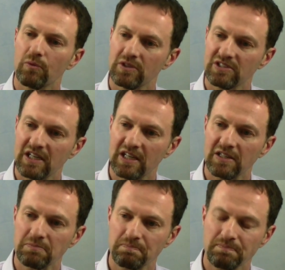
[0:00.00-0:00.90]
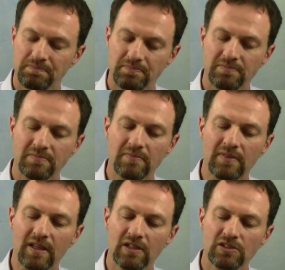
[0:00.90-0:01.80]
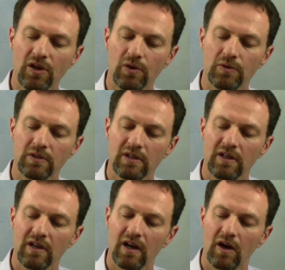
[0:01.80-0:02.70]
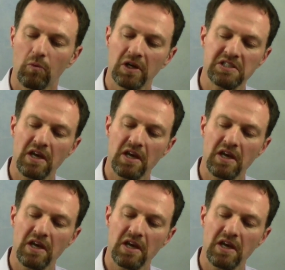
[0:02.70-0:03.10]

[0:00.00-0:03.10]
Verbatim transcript: we're seeing it. So what